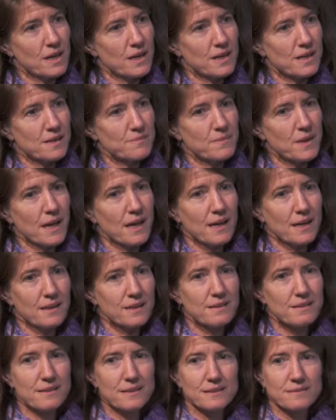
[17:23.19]

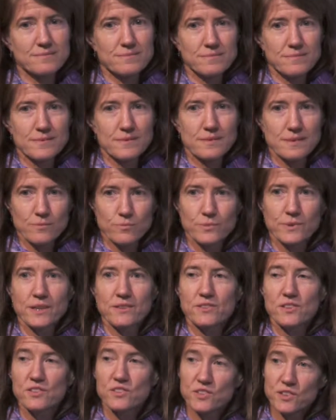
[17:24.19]
And
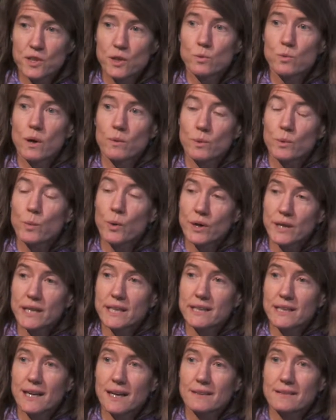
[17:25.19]
this is still what we're
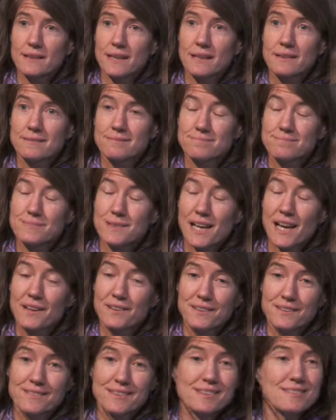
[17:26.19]
working on.
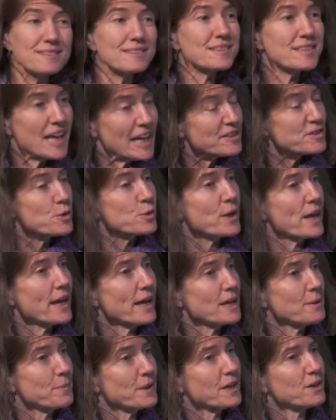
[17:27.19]
And that's
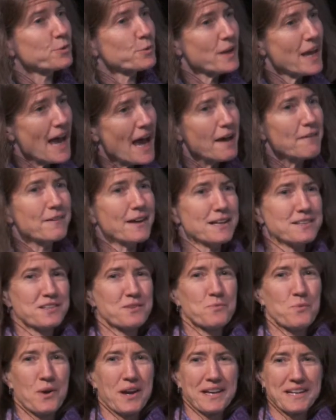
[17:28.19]
okay, because we have had
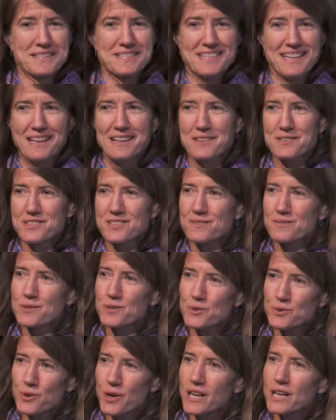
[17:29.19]
some wins, and there's some
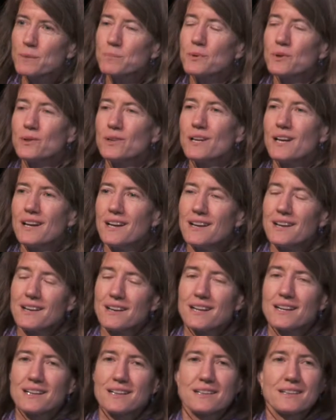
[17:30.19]
incredible
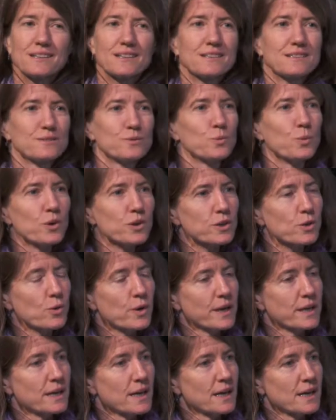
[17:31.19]
work
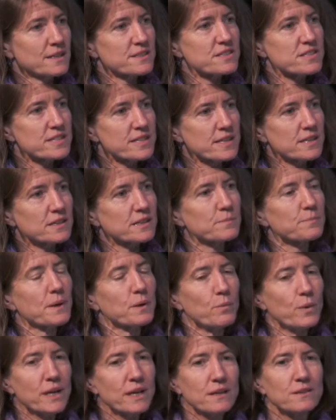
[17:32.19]
going on still,
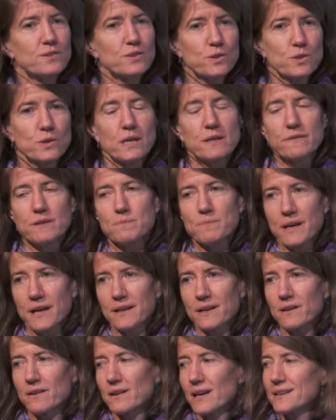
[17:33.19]
but we can do even
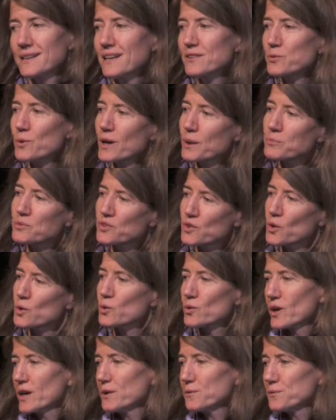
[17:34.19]
better. And that's why I'm so
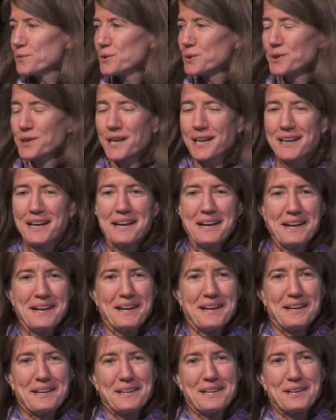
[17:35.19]
grateful that,
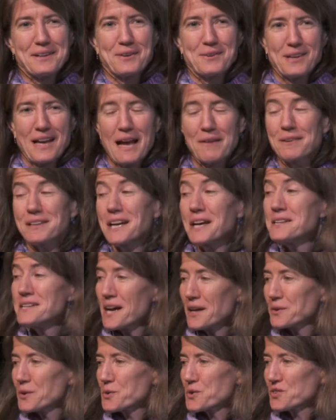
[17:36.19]
having
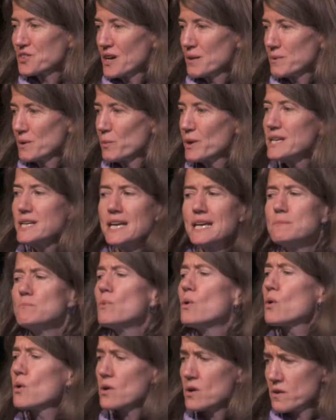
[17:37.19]
another summit, we need
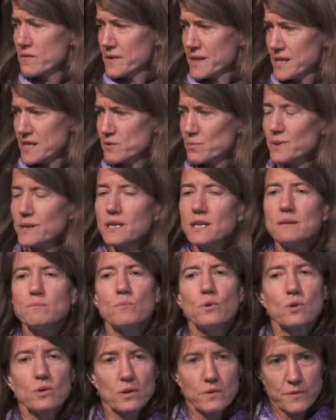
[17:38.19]
more of these. We need
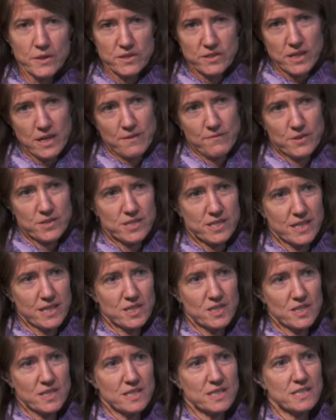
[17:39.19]
more of these
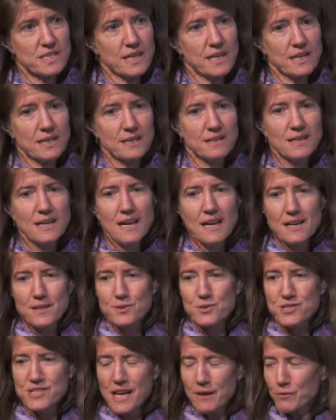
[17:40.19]
conversations, and
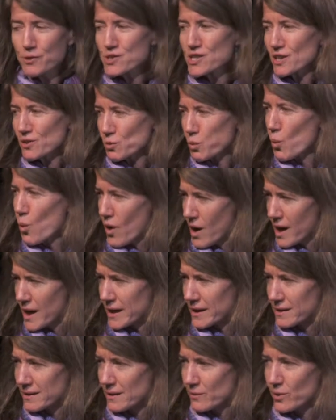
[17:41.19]
there's never just
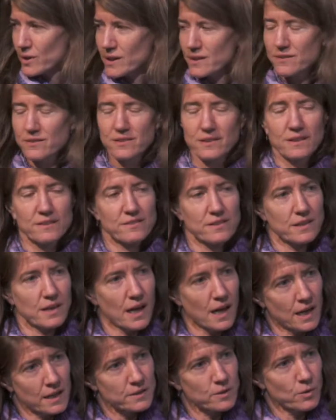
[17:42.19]
one. It's an
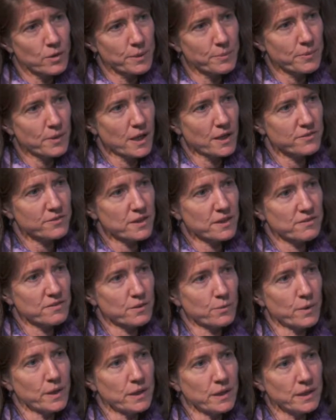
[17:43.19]
ongoing process
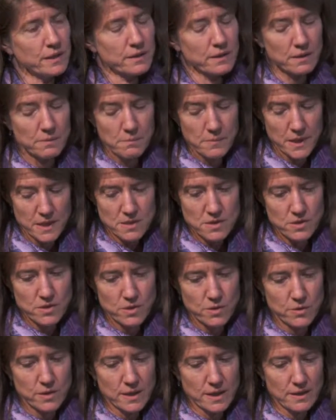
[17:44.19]
that we need to commit
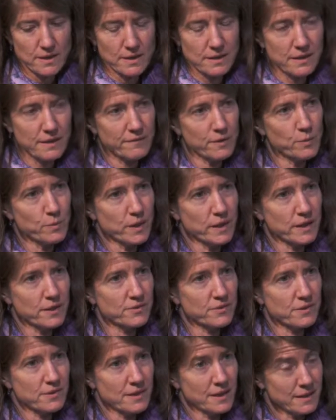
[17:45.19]
to, and everyone
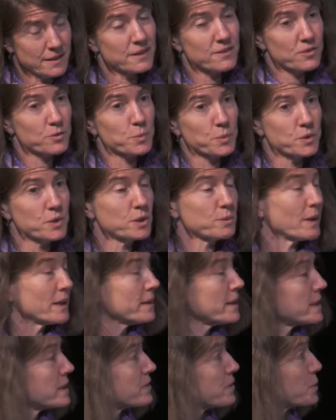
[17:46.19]
else in this room, I
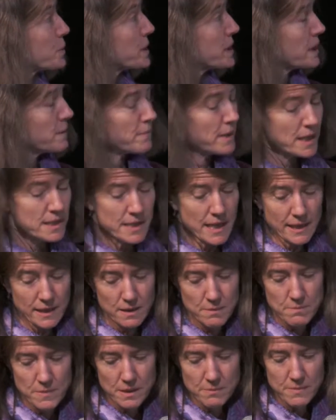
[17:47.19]
think, has really made that
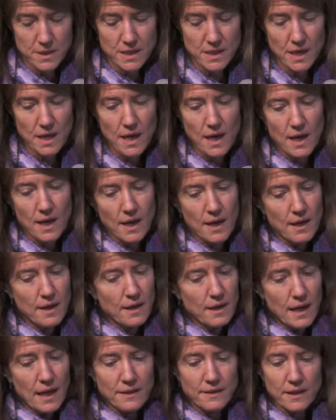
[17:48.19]
commitment.
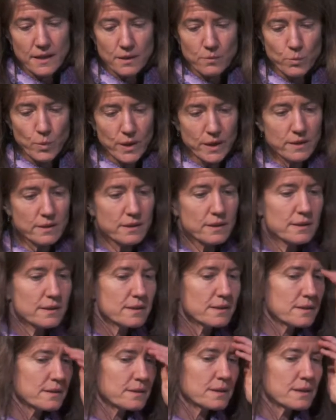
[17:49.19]
And then with
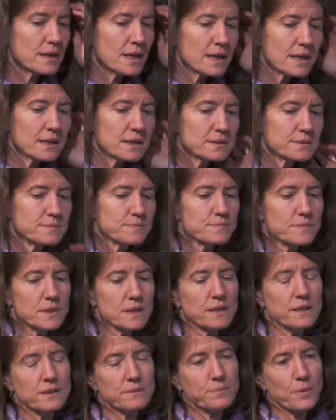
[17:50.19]

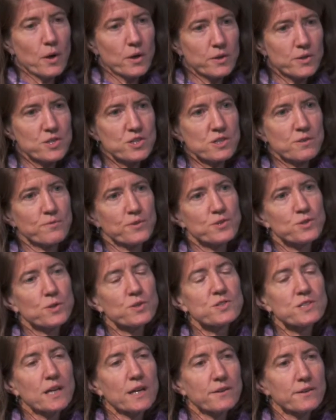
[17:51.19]
the Partnership for
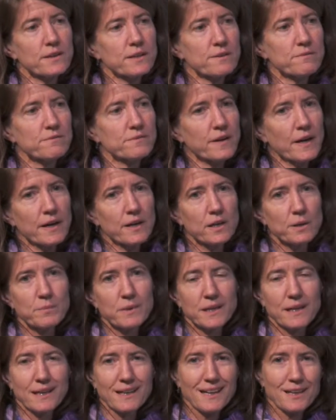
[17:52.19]
Children's Health and the
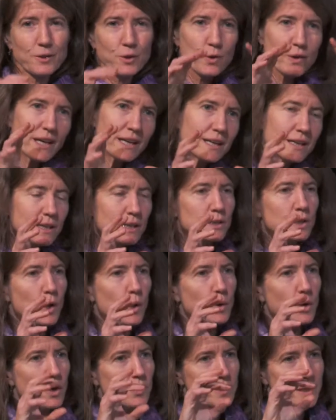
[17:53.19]
Environment, I kind of created a
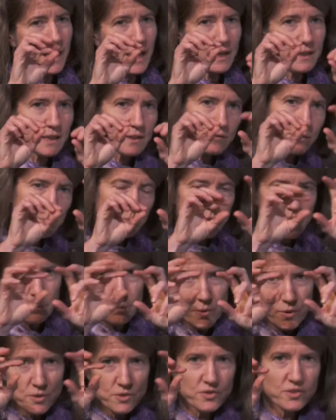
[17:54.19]
logo that had different
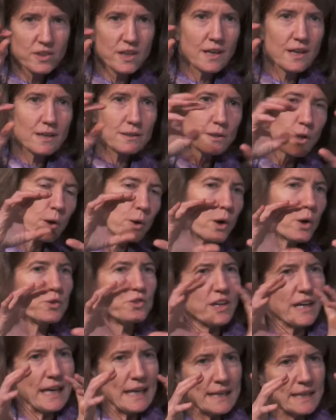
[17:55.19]
people's
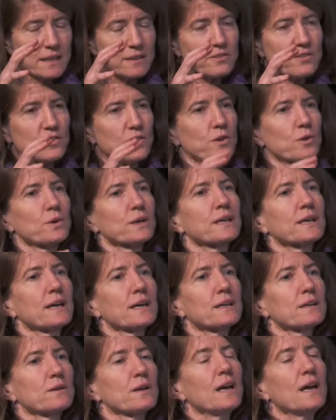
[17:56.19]
logos in it. So
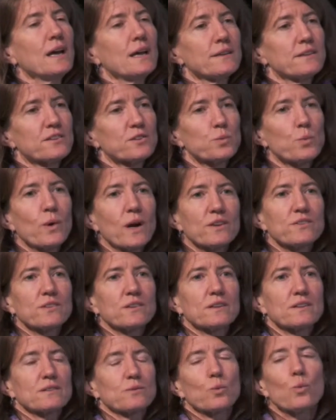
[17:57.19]
again, this
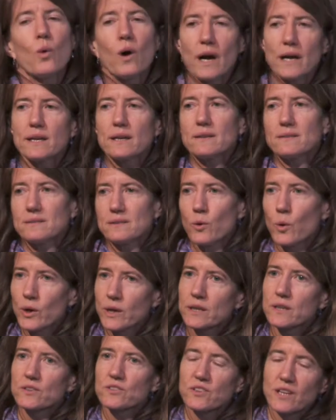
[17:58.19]
wasn't one
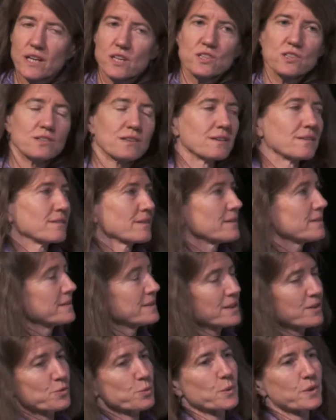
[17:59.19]
organization.
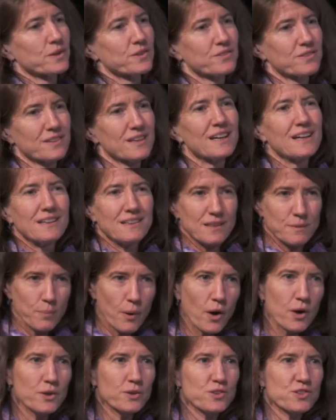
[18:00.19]
This was the
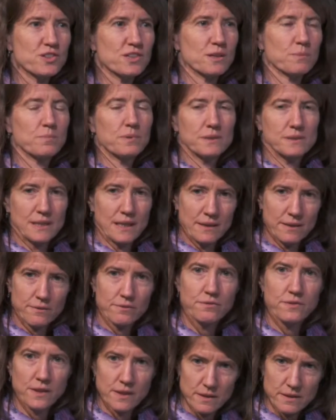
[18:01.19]
partnership in the
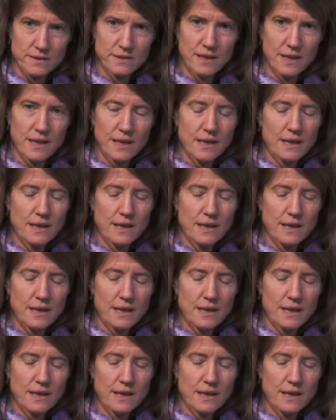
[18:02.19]
field.